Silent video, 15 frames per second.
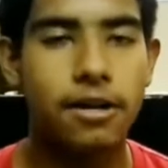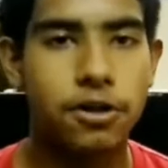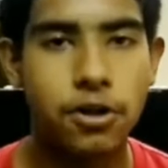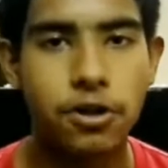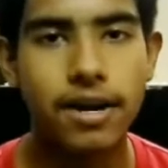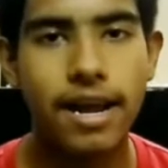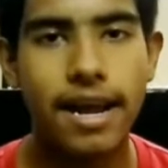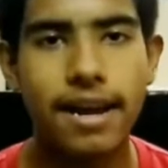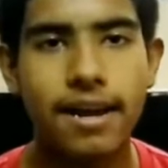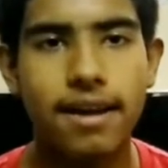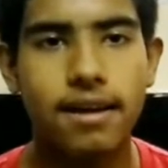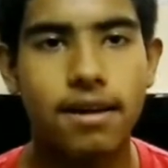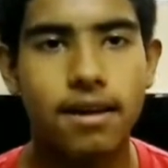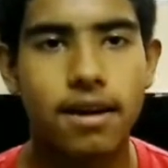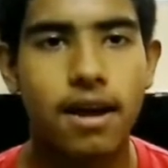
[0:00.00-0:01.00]
and
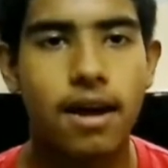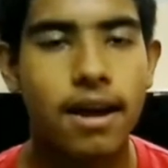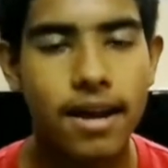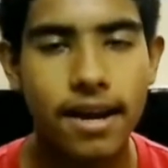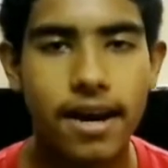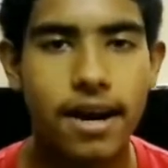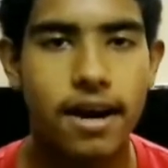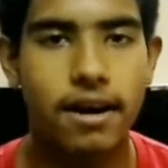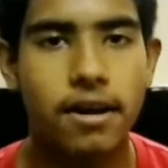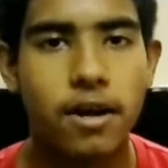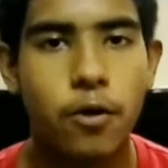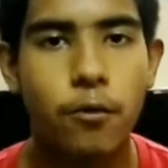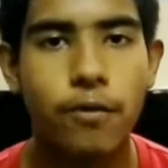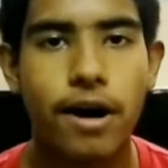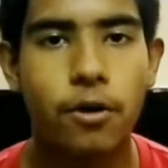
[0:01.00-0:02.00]
today
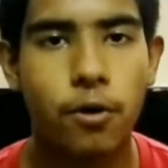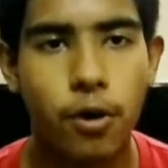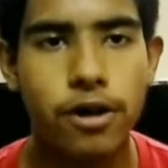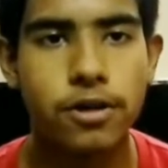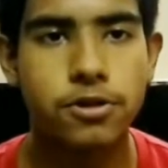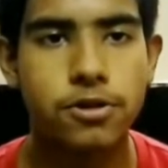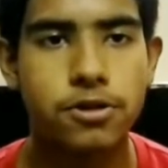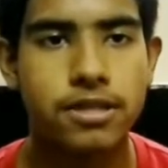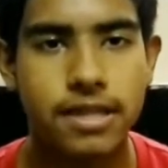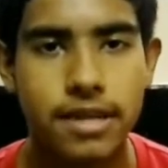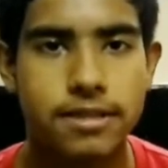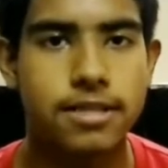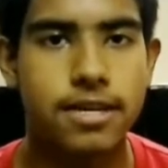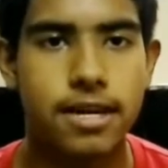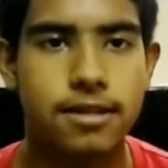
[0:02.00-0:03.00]
here we are going to
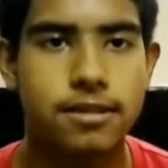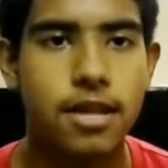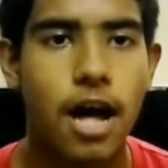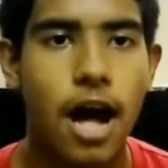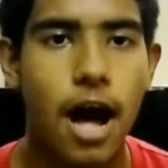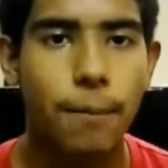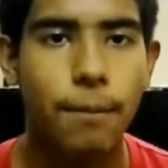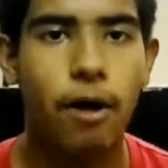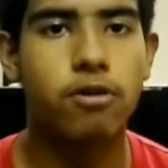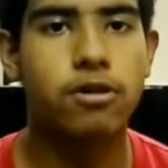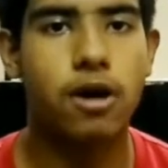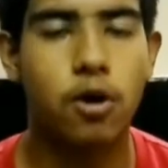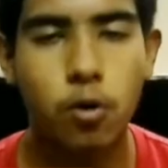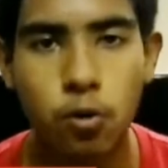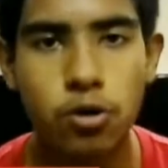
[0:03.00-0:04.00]
discuss
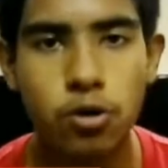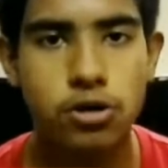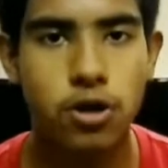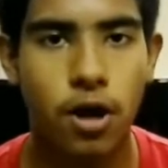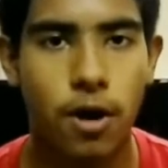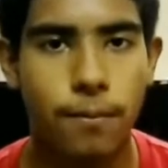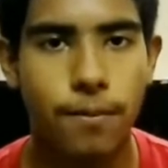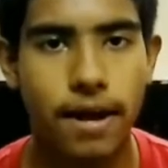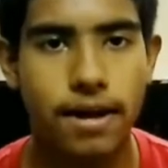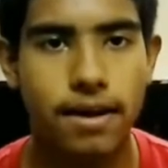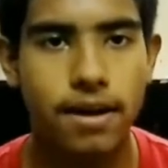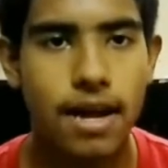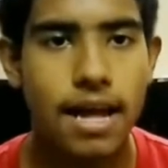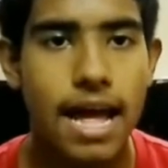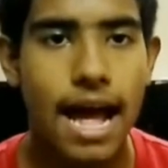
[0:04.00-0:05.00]
about a cool
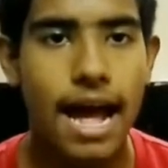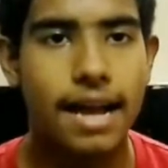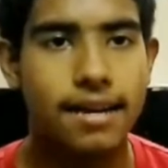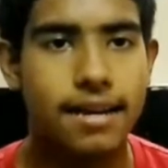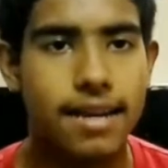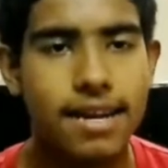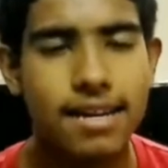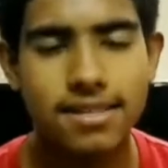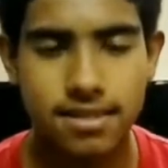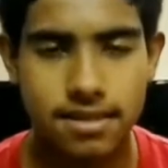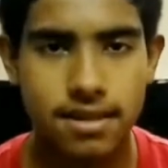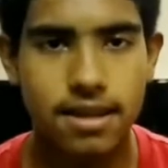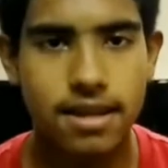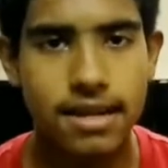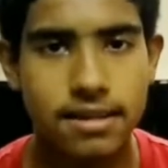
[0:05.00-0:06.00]
topic, and
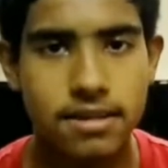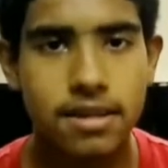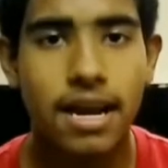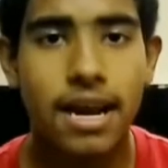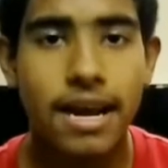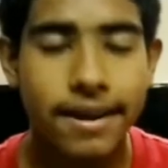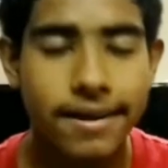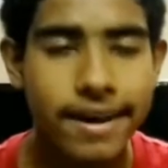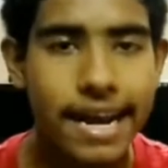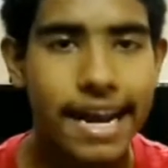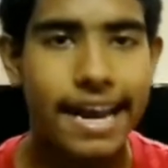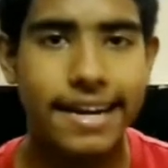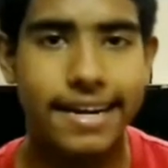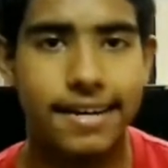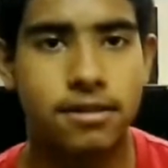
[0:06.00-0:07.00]
it is
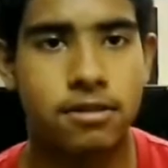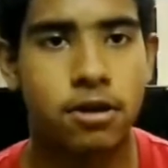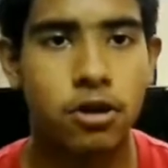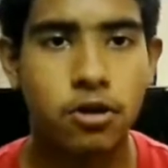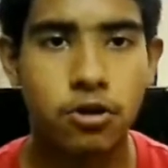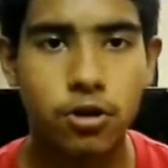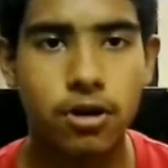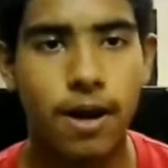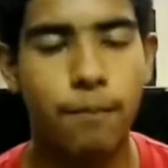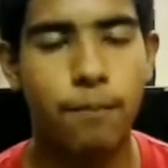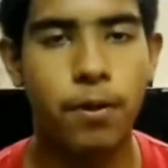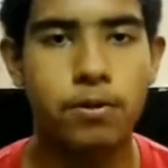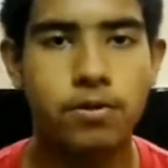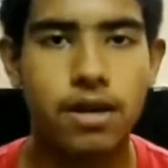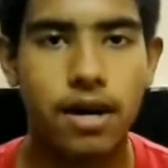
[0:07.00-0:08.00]
related to
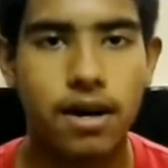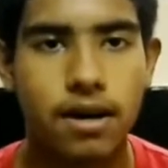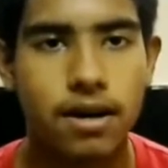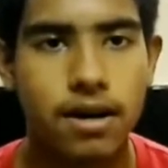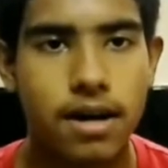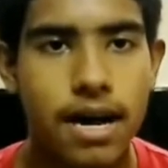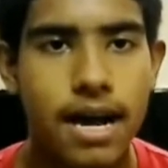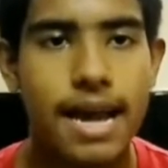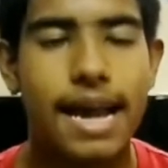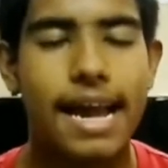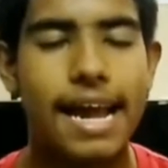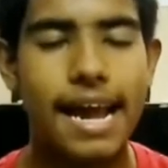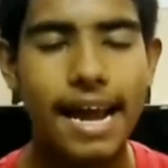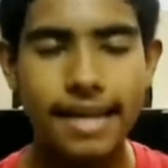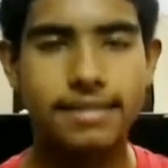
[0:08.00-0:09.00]
computer.
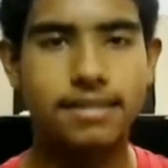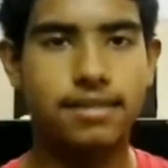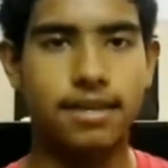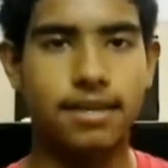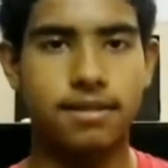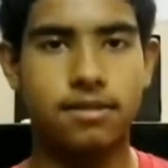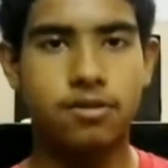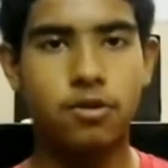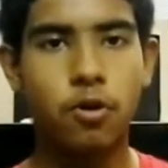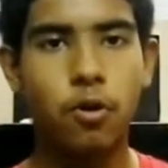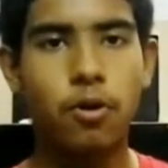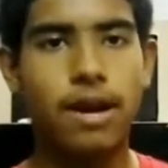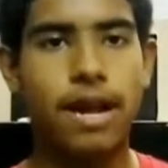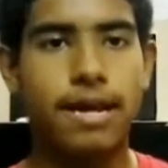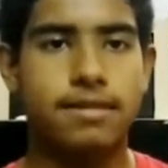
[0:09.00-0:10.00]
It is
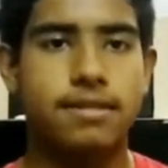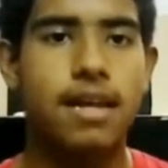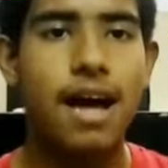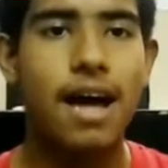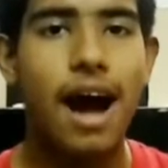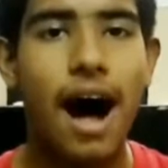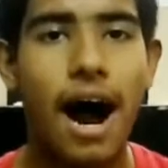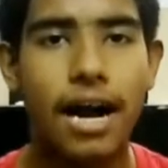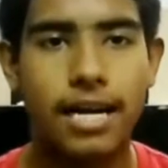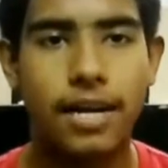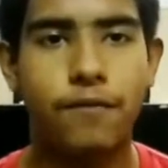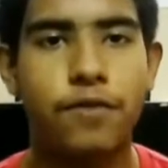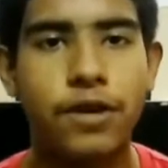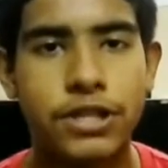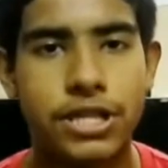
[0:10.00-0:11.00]
known as
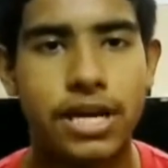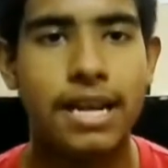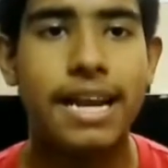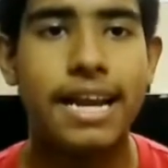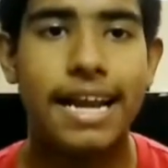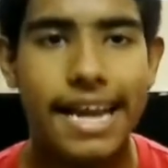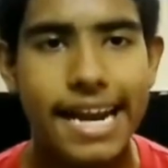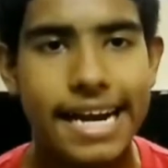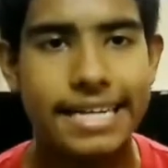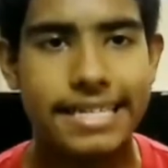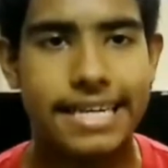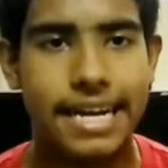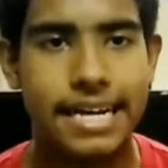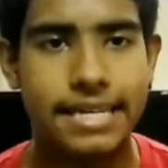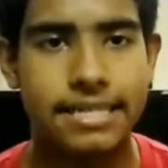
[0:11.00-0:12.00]
artificial
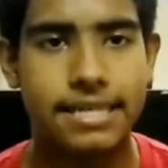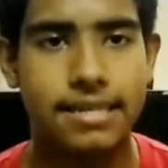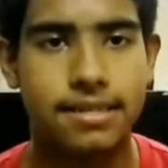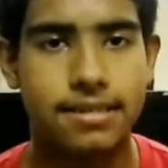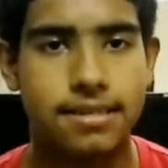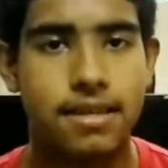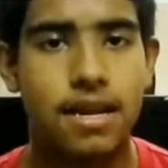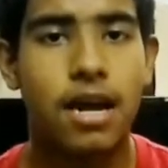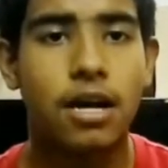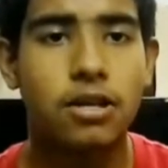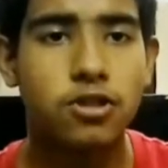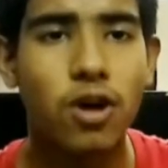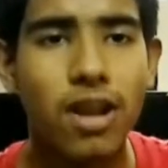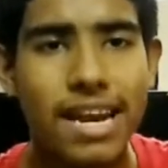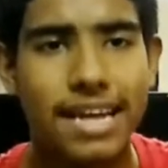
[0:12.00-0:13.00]
intelligence.
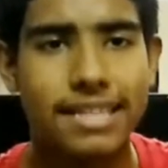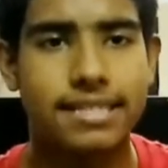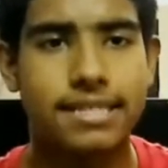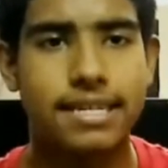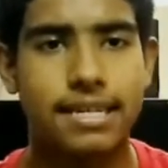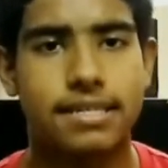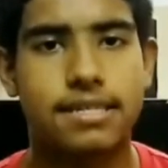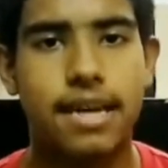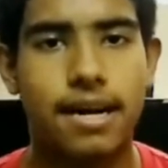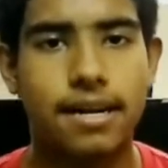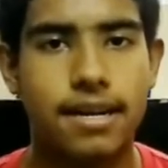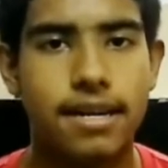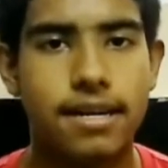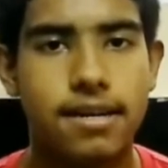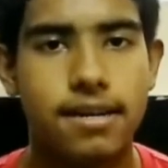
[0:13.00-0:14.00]
So let's get
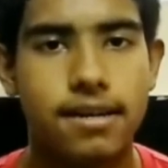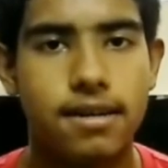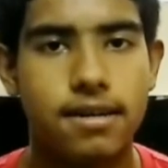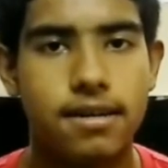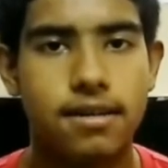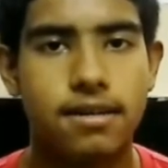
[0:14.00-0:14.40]
started.